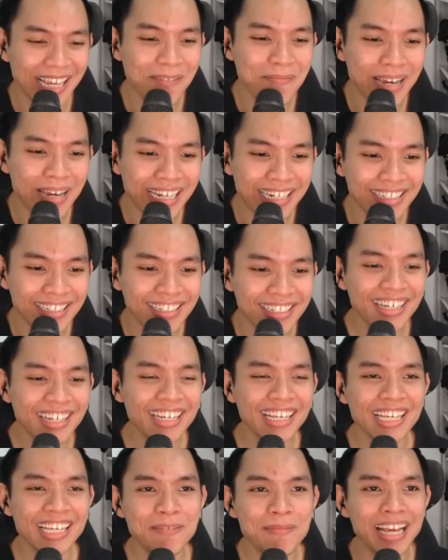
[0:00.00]
embedded,
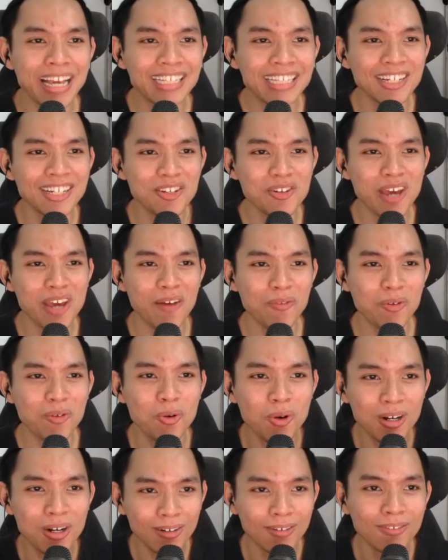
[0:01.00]
imagine you have
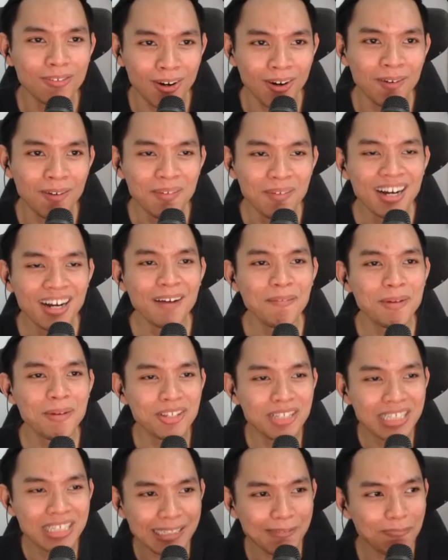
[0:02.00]
Google Form, but
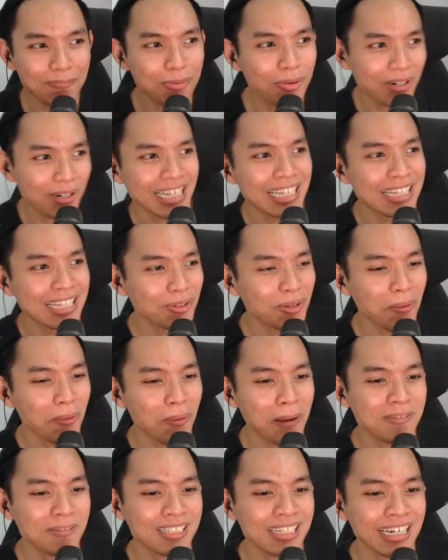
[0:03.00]
you just put it into a
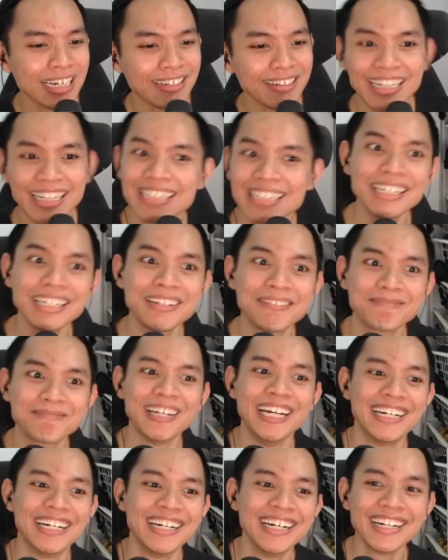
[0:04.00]
website. That's it.
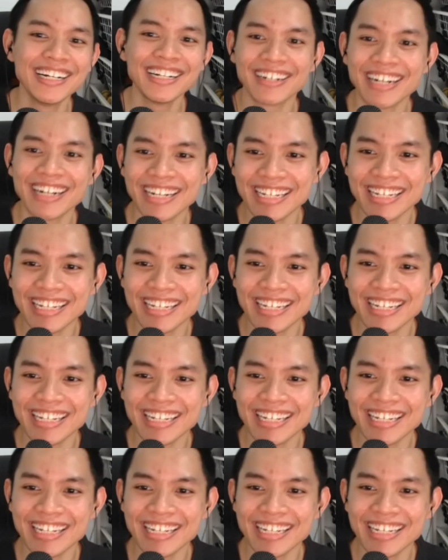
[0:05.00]
Right?